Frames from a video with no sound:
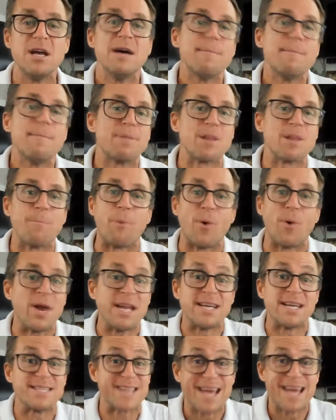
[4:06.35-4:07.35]
But the point
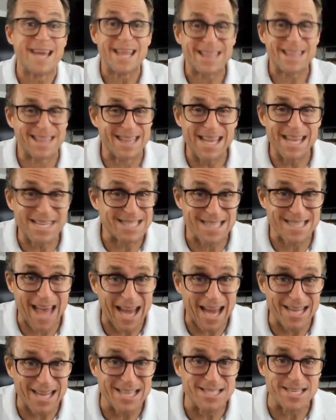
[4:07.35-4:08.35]
is, it's that
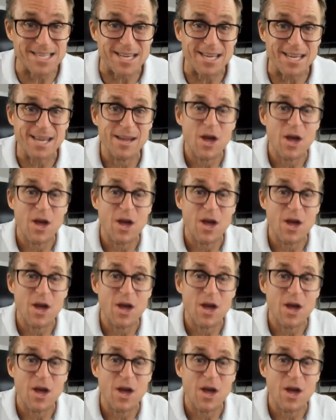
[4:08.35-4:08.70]
easy.